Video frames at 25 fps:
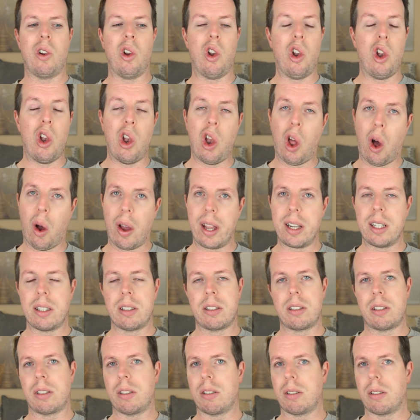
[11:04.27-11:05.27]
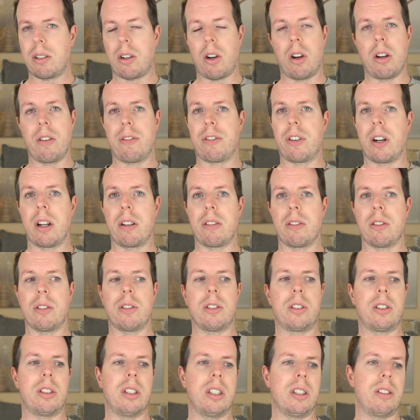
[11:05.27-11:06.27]
light kind of
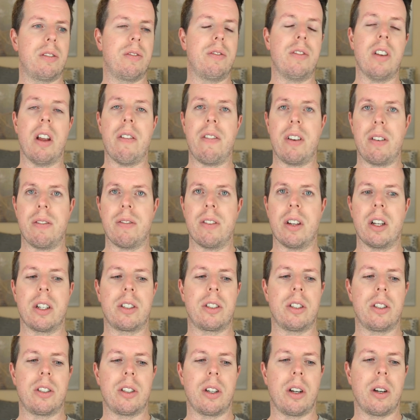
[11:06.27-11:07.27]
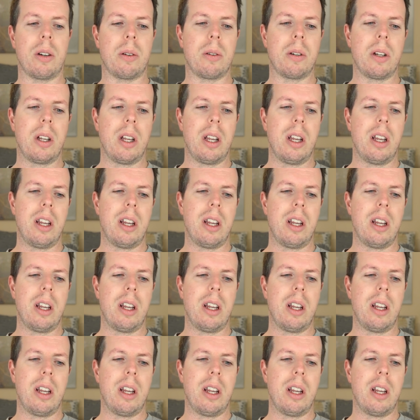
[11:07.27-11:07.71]
fragrance that's very versatile.